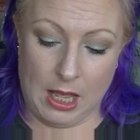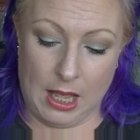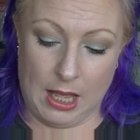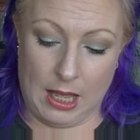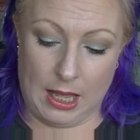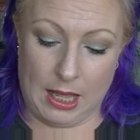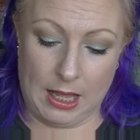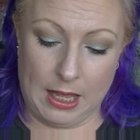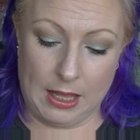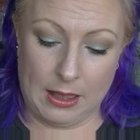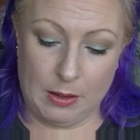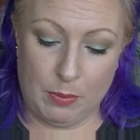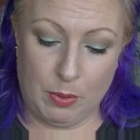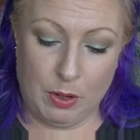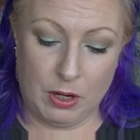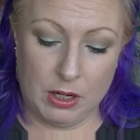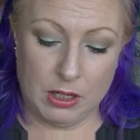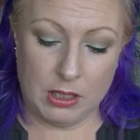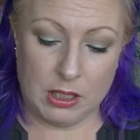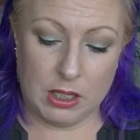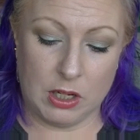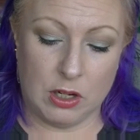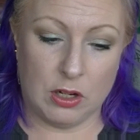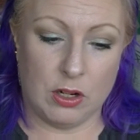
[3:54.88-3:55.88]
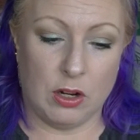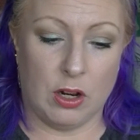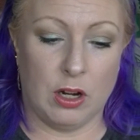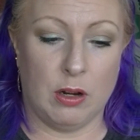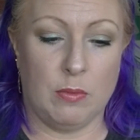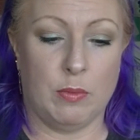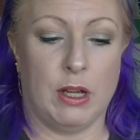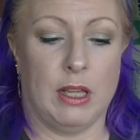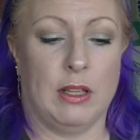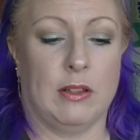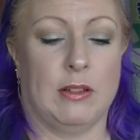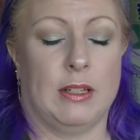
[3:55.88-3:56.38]
The product that you'd only
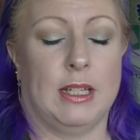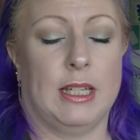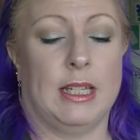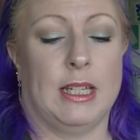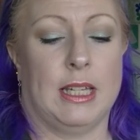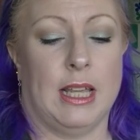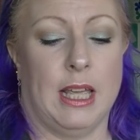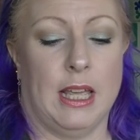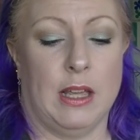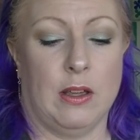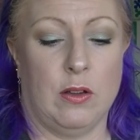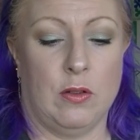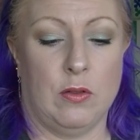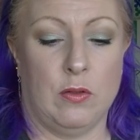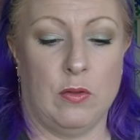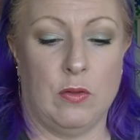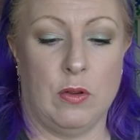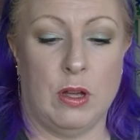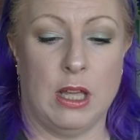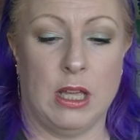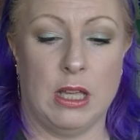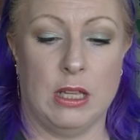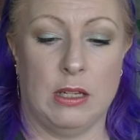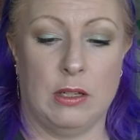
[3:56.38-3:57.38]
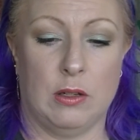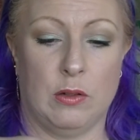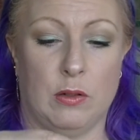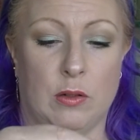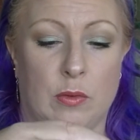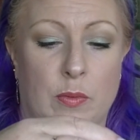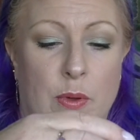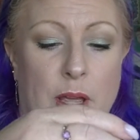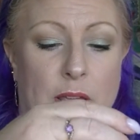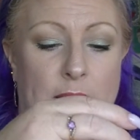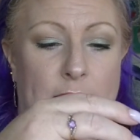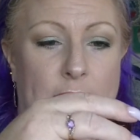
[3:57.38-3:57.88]
buy on sale, this
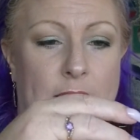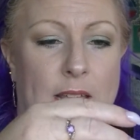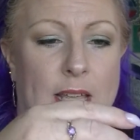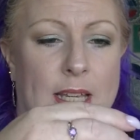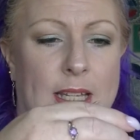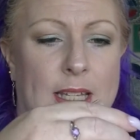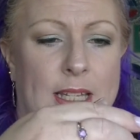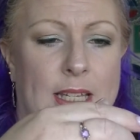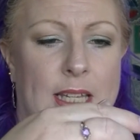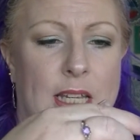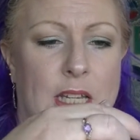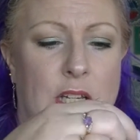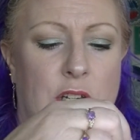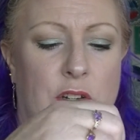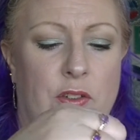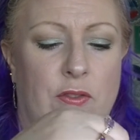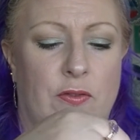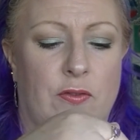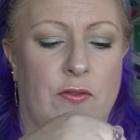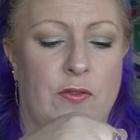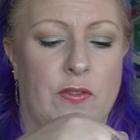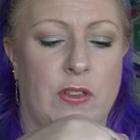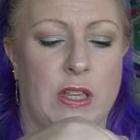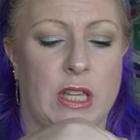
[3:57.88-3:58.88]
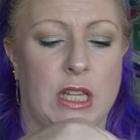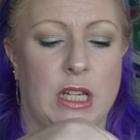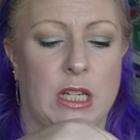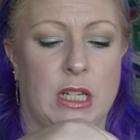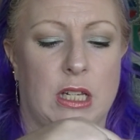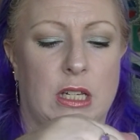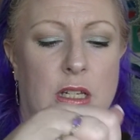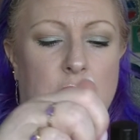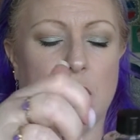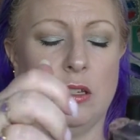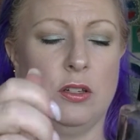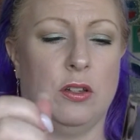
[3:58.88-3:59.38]
is my Sesh
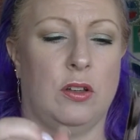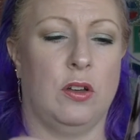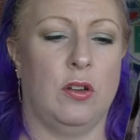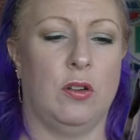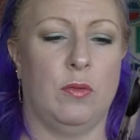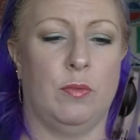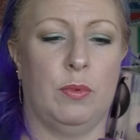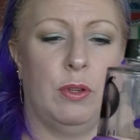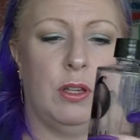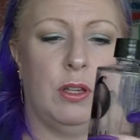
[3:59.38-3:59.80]
Vite Top